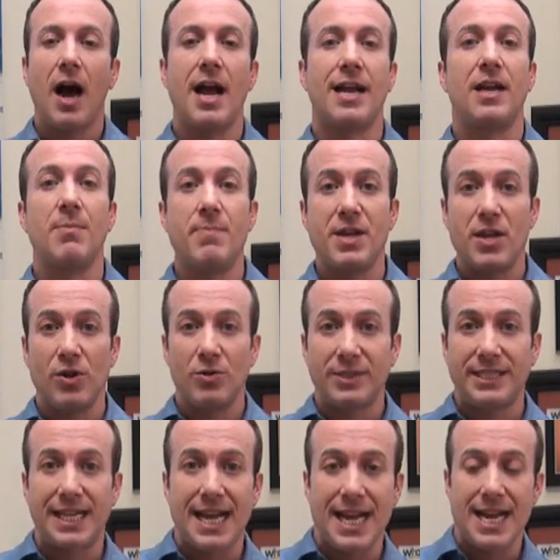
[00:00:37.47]
It can be
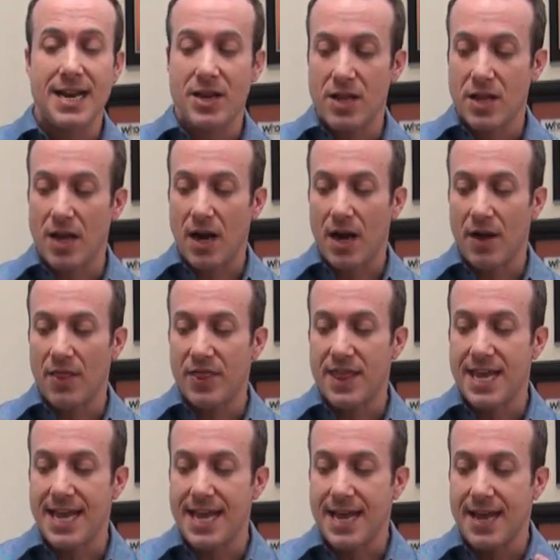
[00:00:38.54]
used in uh,
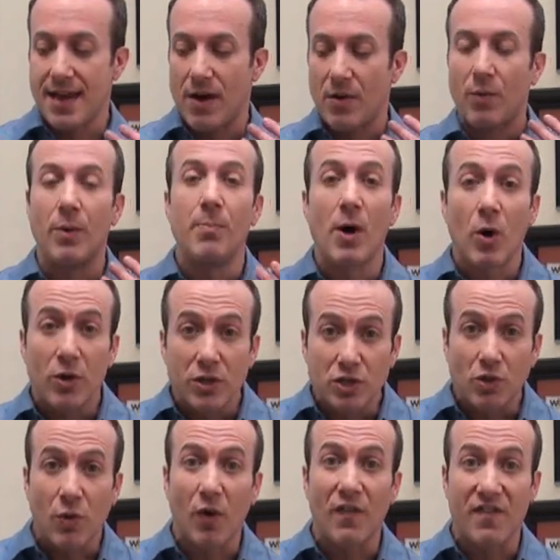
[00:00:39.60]
the remote
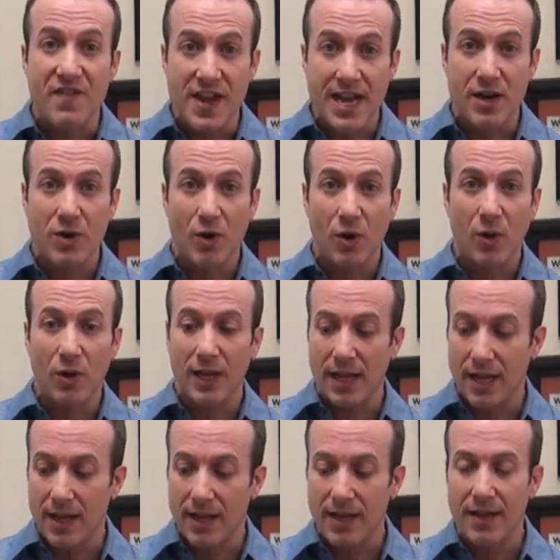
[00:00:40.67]
control
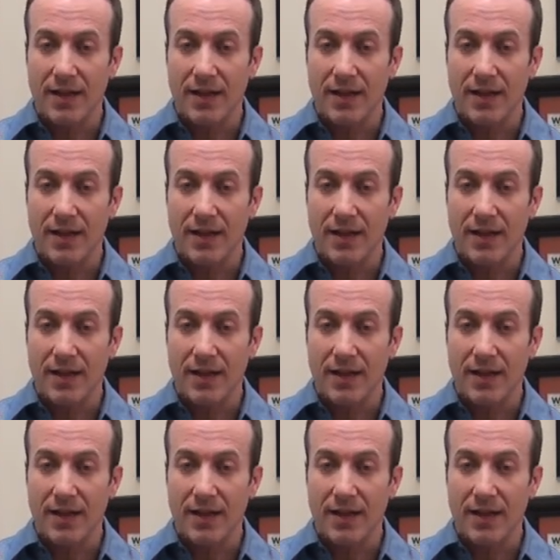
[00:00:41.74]
vehicle